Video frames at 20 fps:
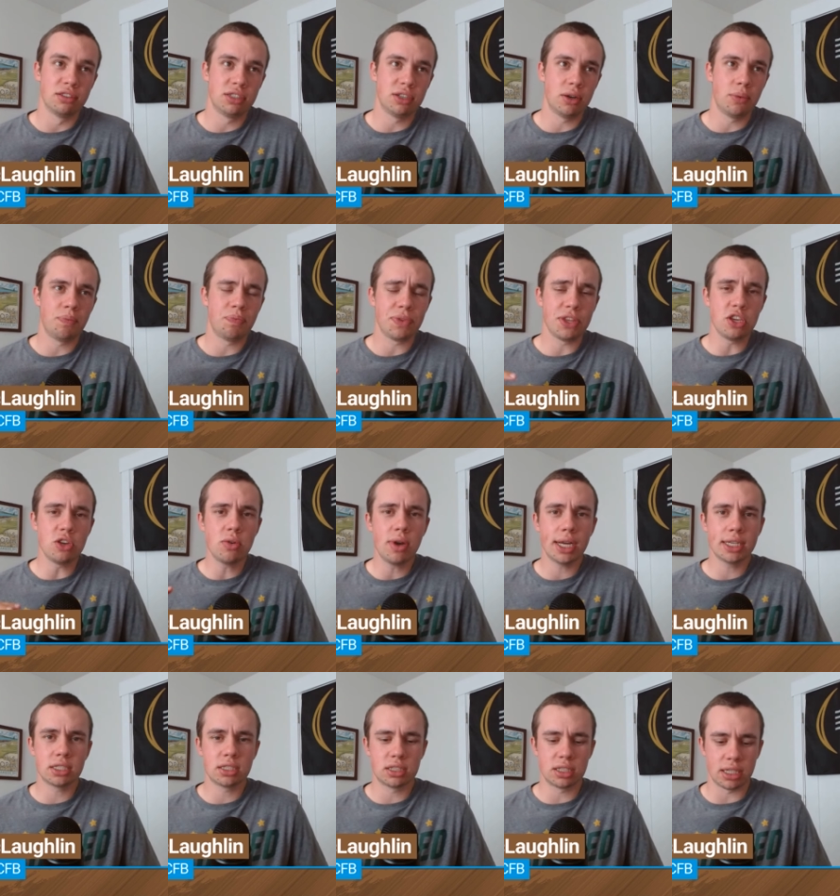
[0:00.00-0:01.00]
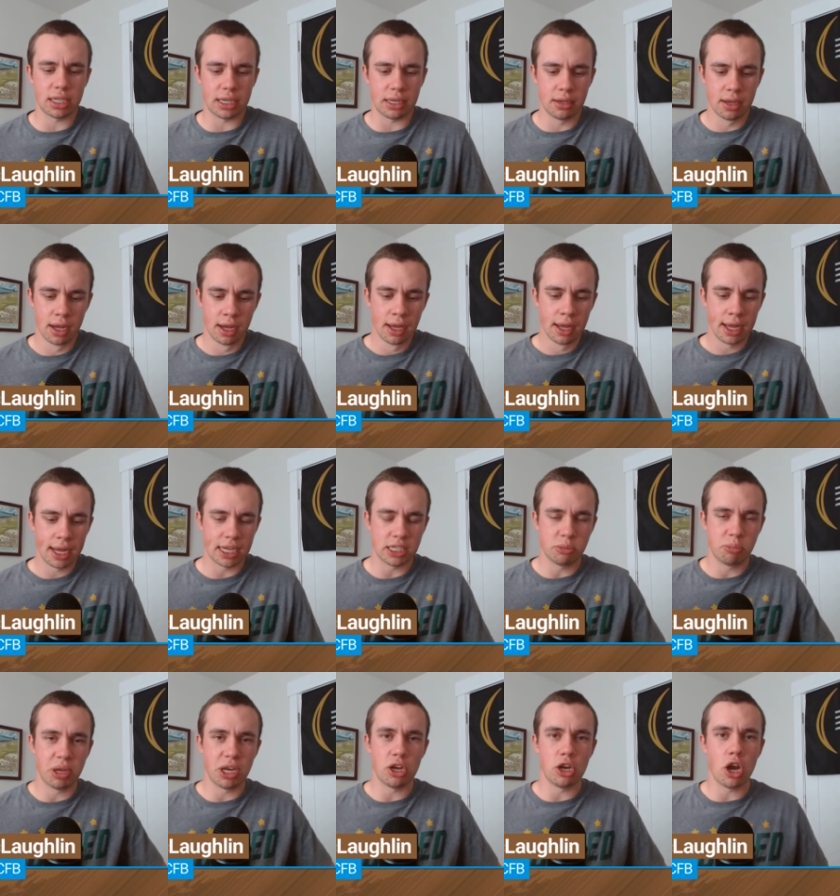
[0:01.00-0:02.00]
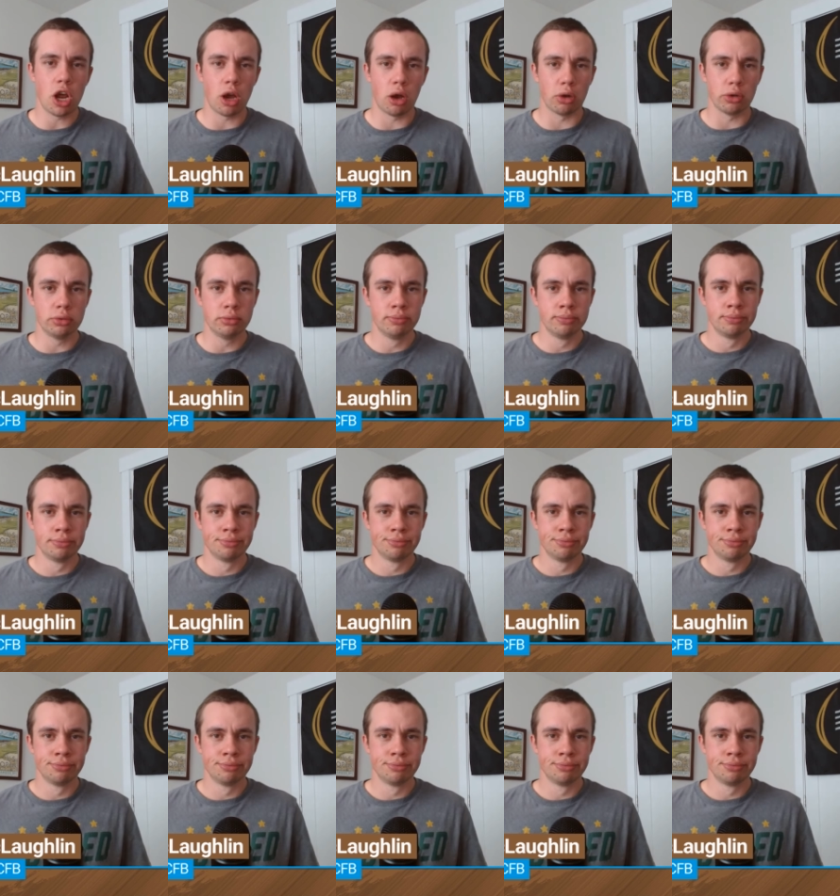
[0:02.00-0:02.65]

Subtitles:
So USC has been known